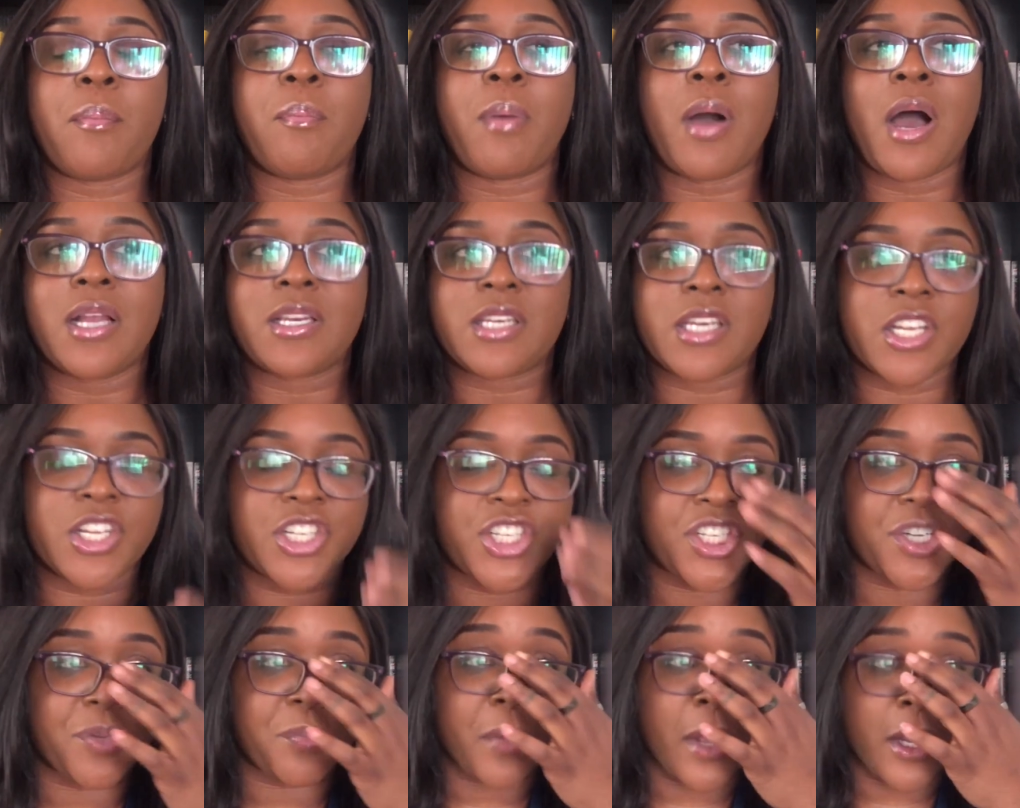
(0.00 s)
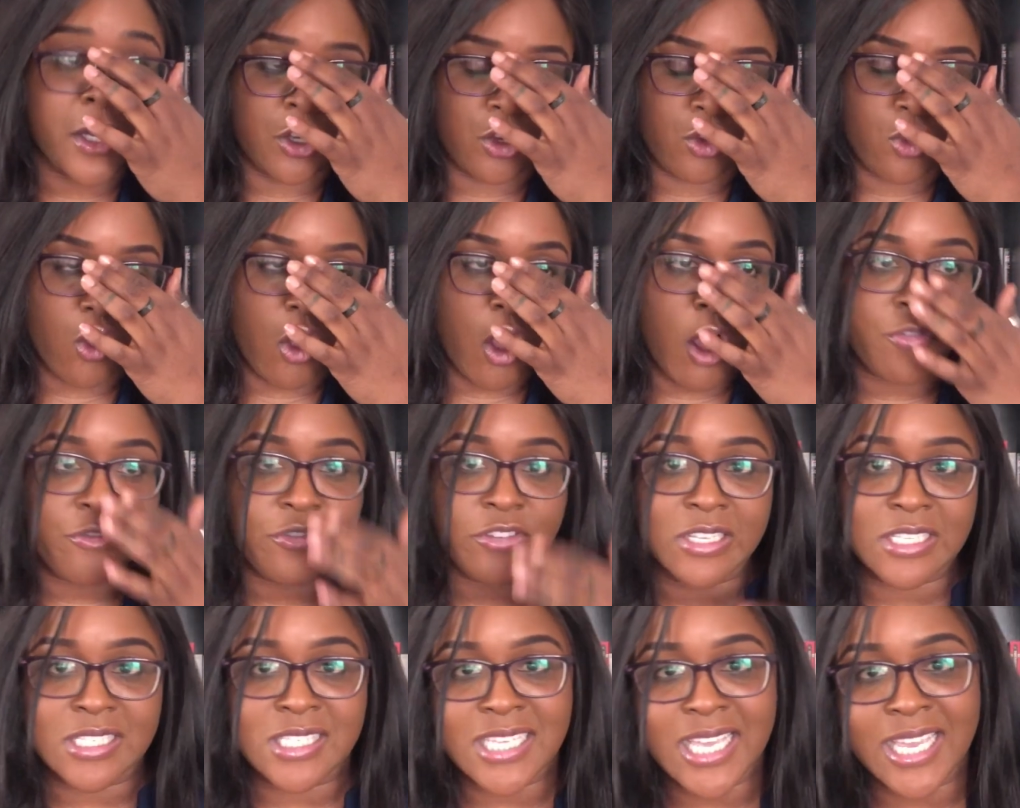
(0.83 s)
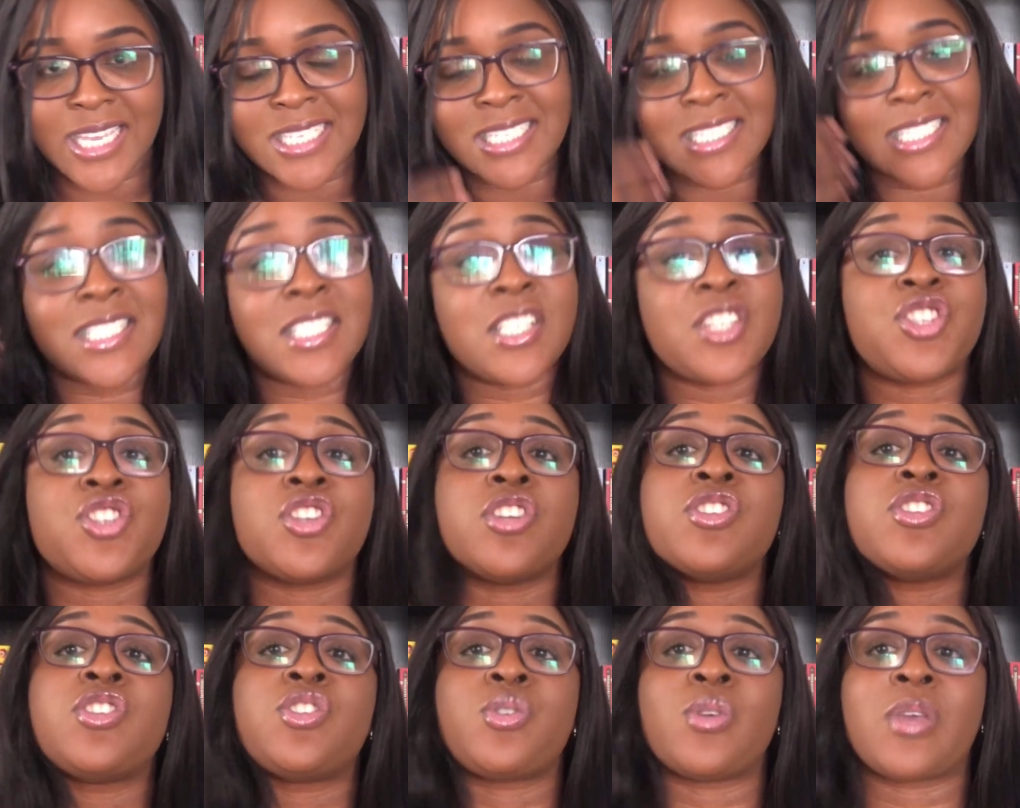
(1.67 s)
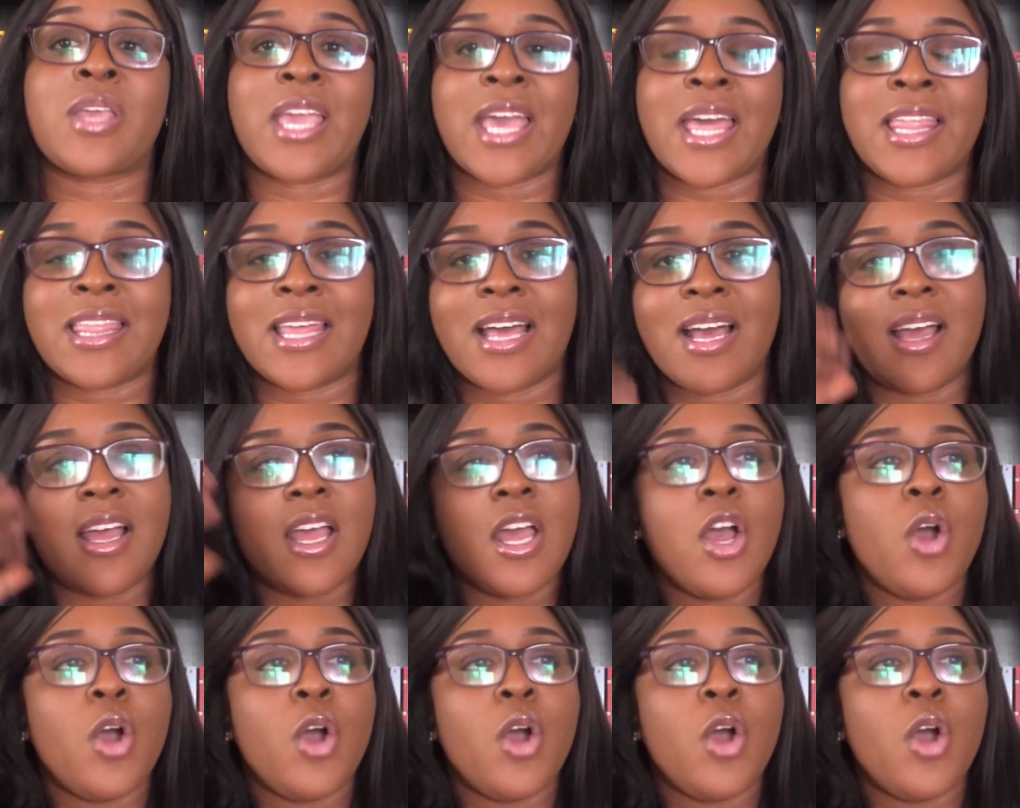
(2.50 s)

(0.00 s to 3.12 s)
partnership and you often take decisions together,